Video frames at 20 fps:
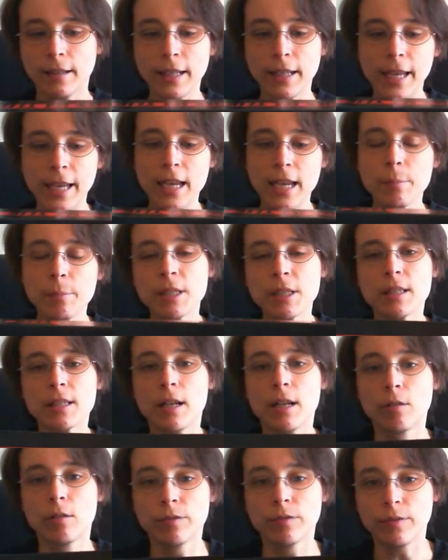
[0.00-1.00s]
the game
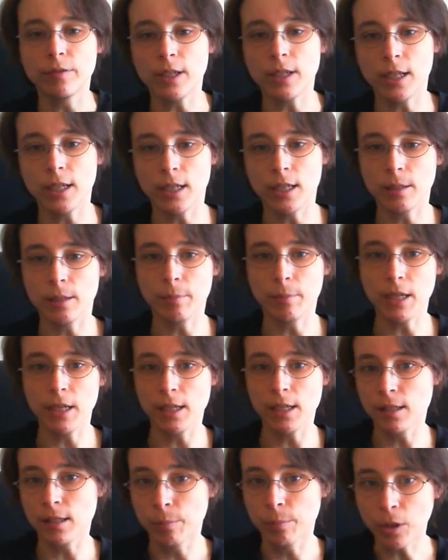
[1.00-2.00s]
itself
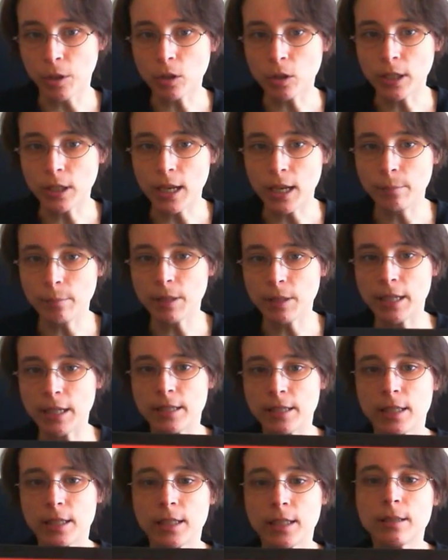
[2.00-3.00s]
is a block game
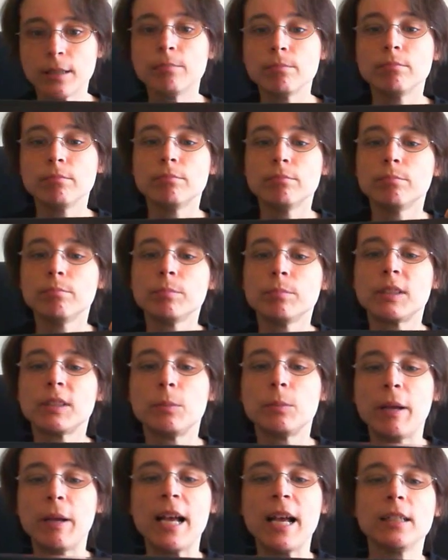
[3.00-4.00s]
that
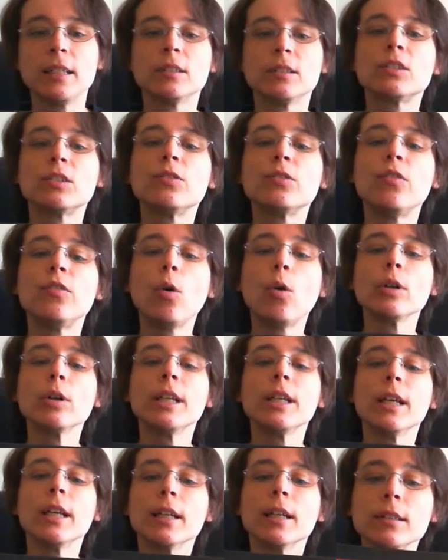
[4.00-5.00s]
spans 4
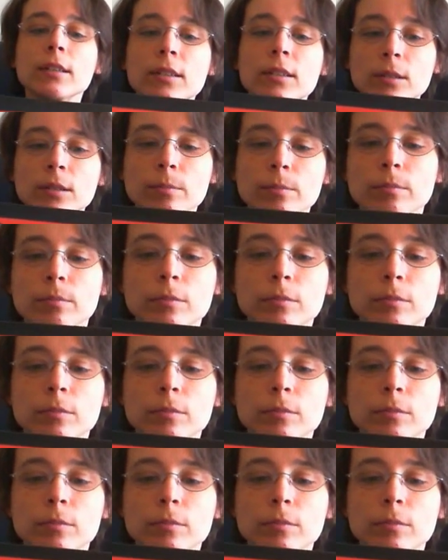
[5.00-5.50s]
years,